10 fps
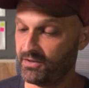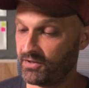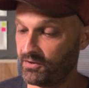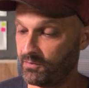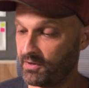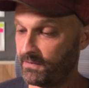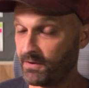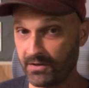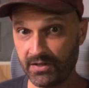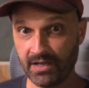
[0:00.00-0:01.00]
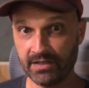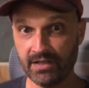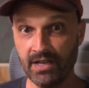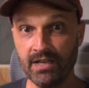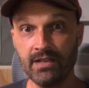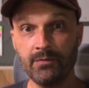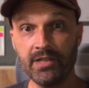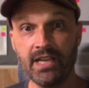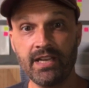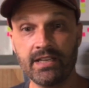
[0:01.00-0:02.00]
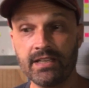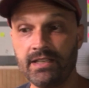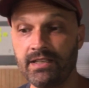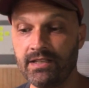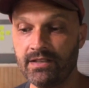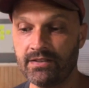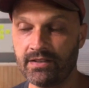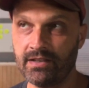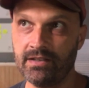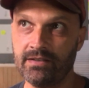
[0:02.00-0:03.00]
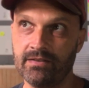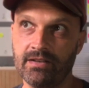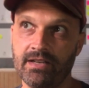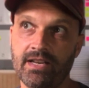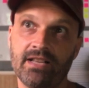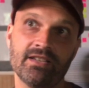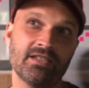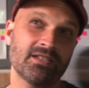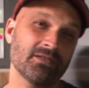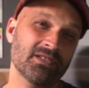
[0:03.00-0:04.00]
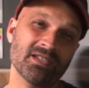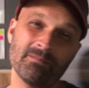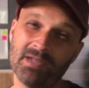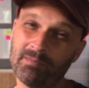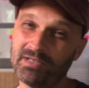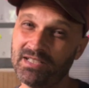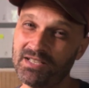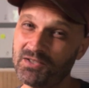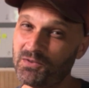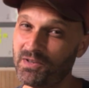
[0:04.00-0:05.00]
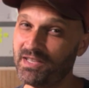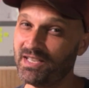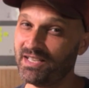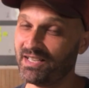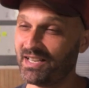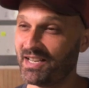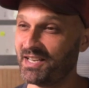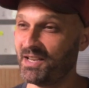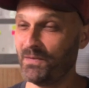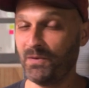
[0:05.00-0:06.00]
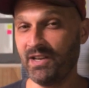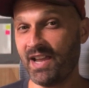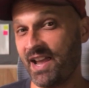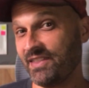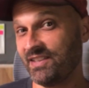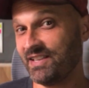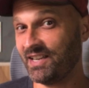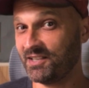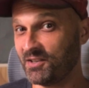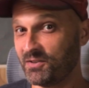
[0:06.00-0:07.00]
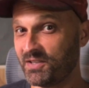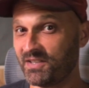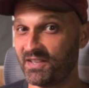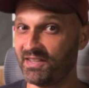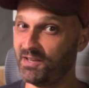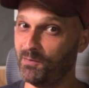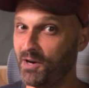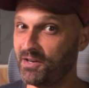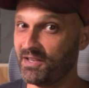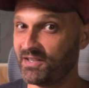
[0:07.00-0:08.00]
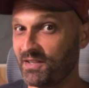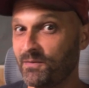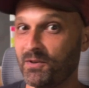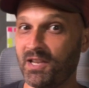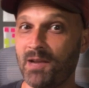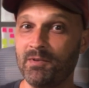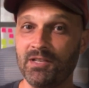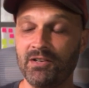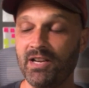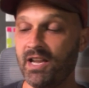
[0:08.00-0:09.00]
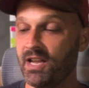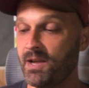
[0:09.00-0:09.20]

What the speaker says: So one of the first things we get is an analysis of some people in history that kind of, if we'd had the diagnosis and the awareness and the vocabulary,